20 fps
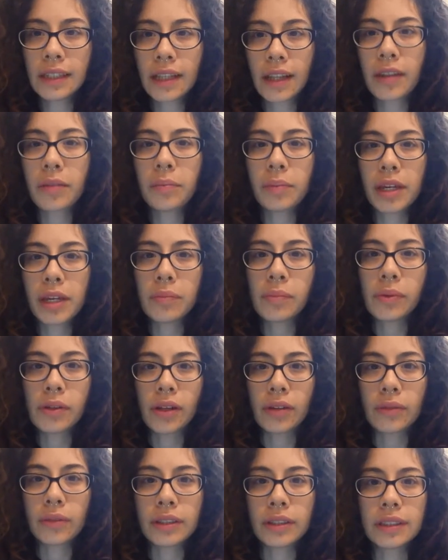and then the people
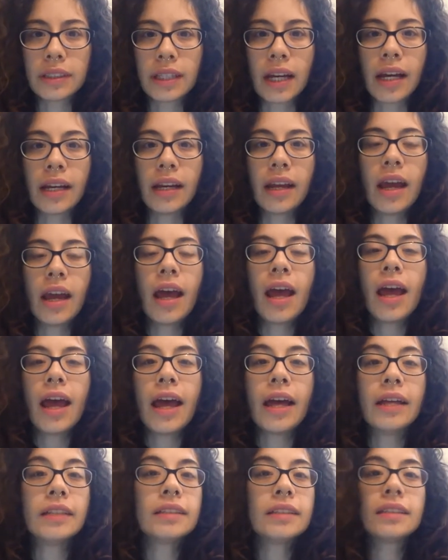on one side,
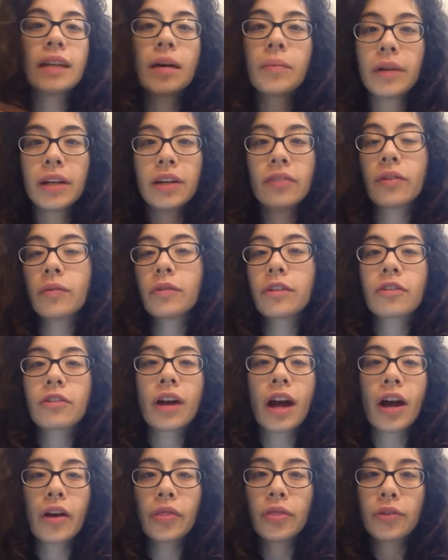and somebody from the
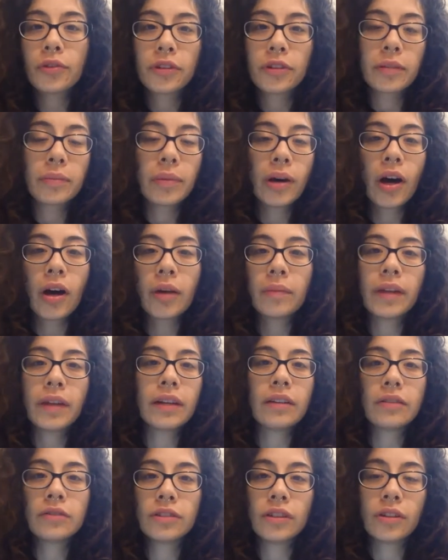crowd threw a bomb. They
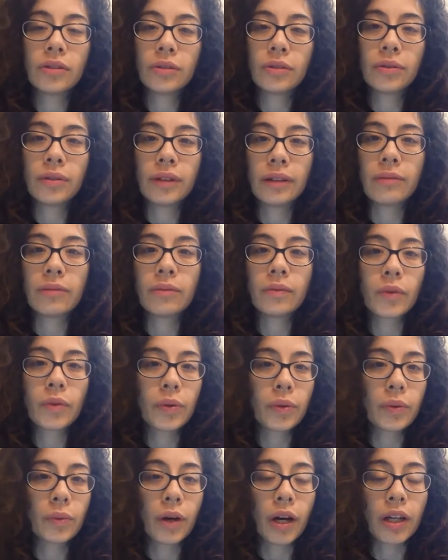don't know who it
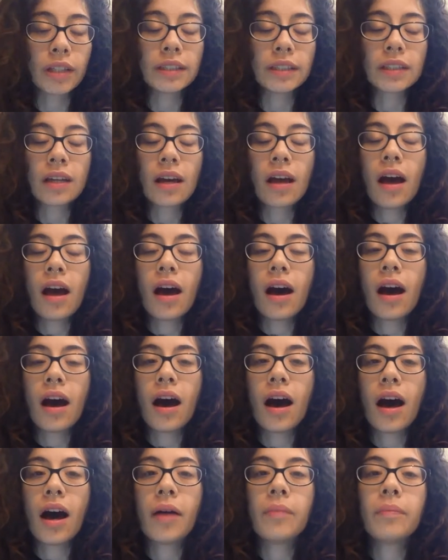was,
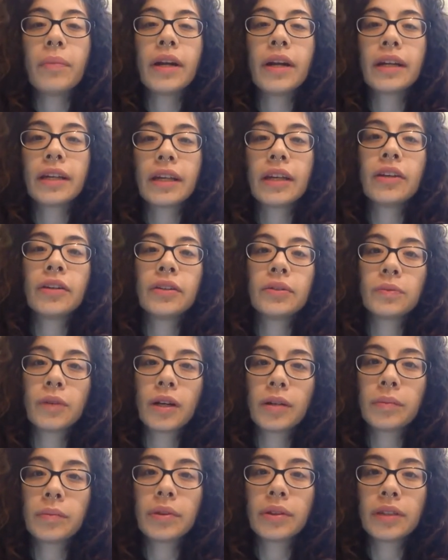but it killed
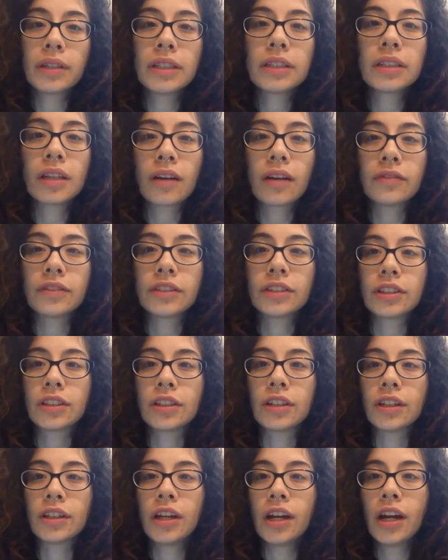one police
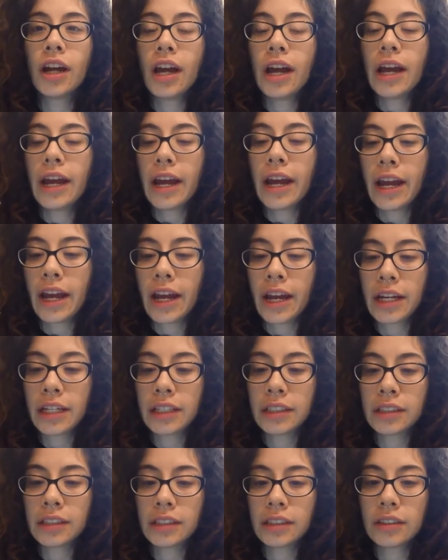officer.
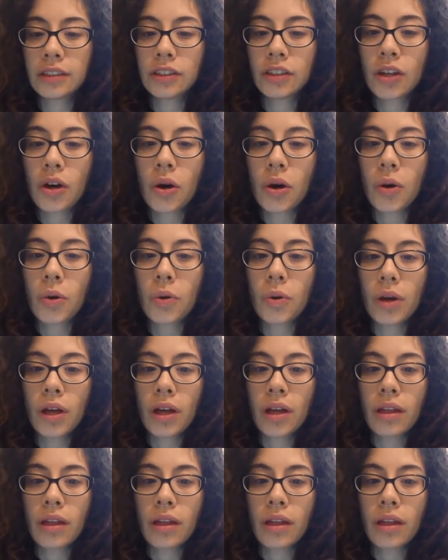And so